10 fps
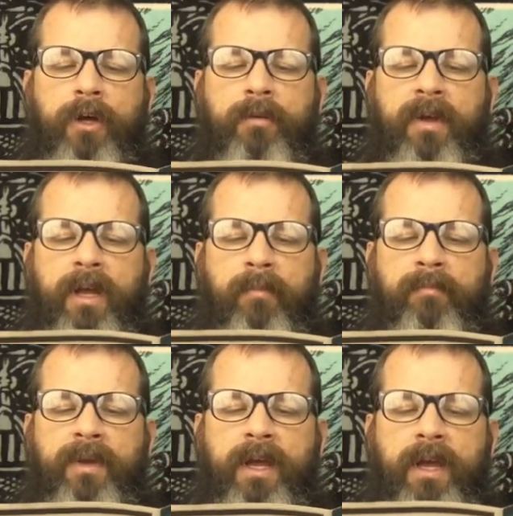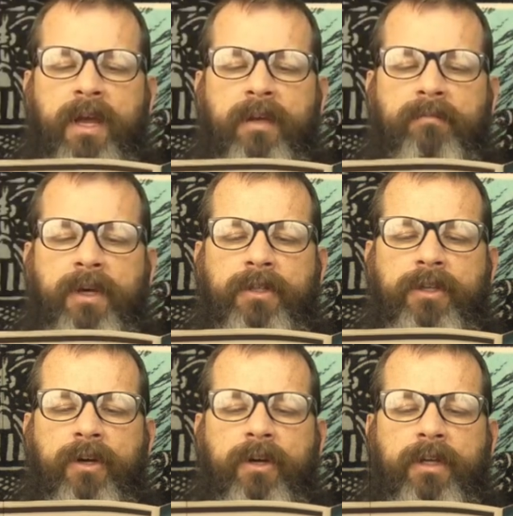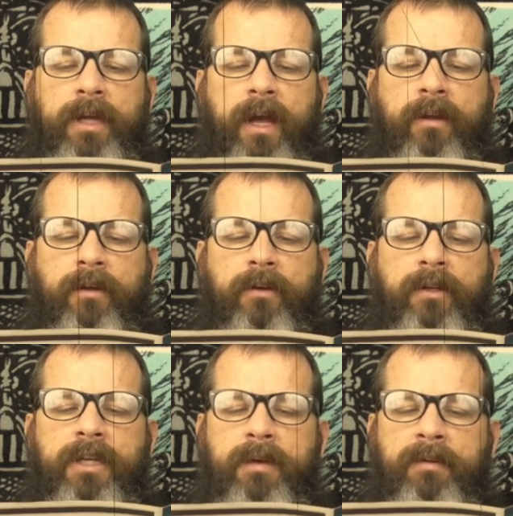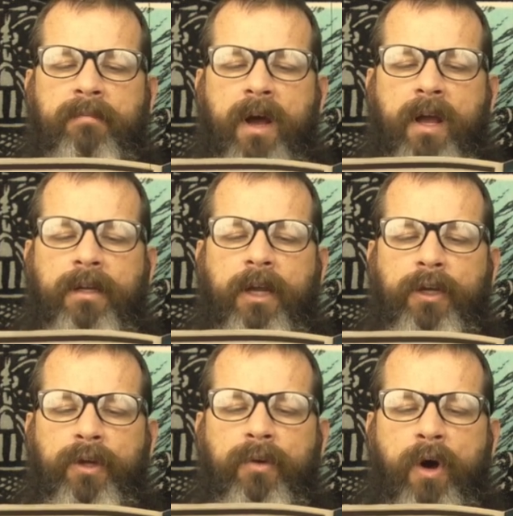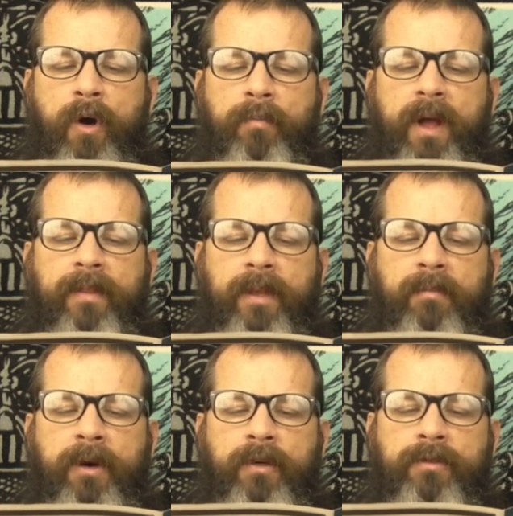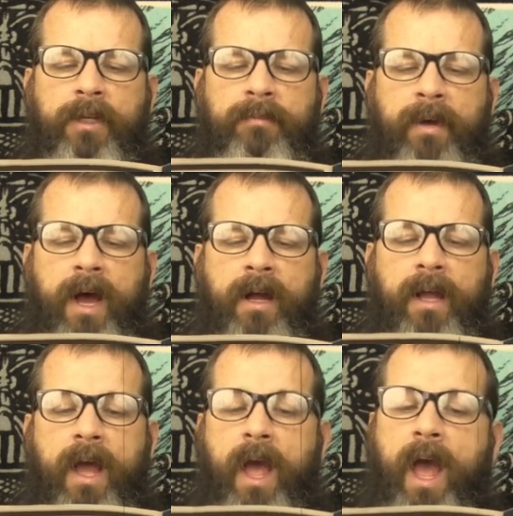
could make a big picture, yet could keep in mind A New Hope and The Empire Strikes Back,